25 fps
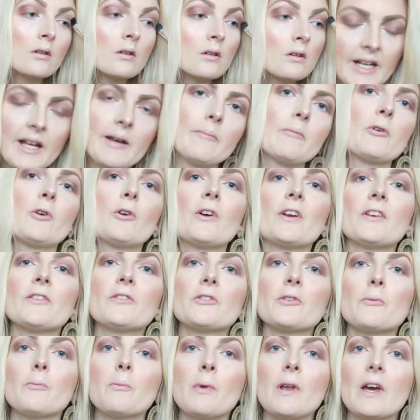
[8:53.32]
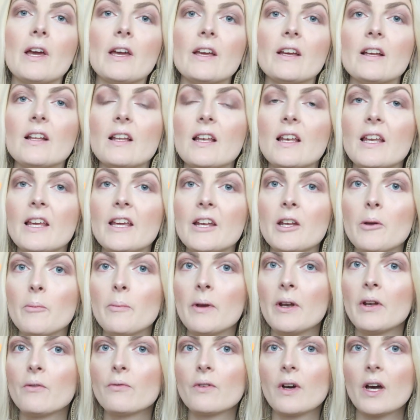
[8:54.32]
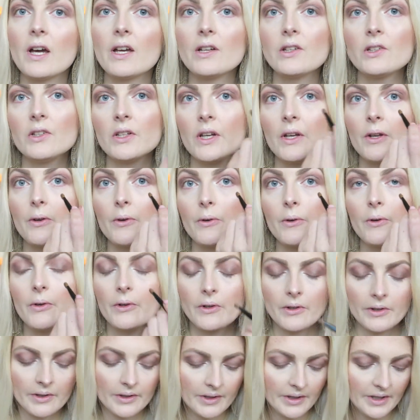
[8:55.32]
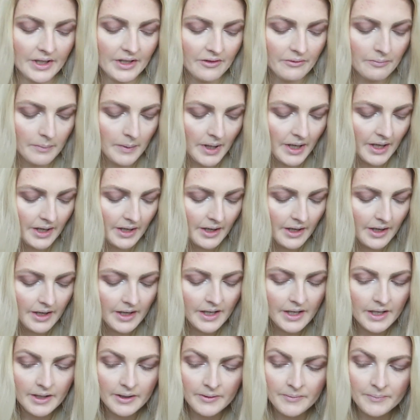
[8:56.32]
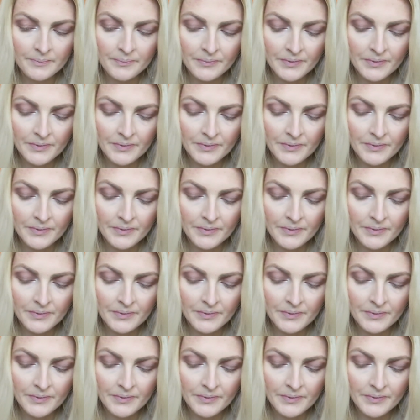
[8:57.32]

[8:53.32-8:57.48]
Then I'm going to apply a little bit of eyeshadow underneath my eye.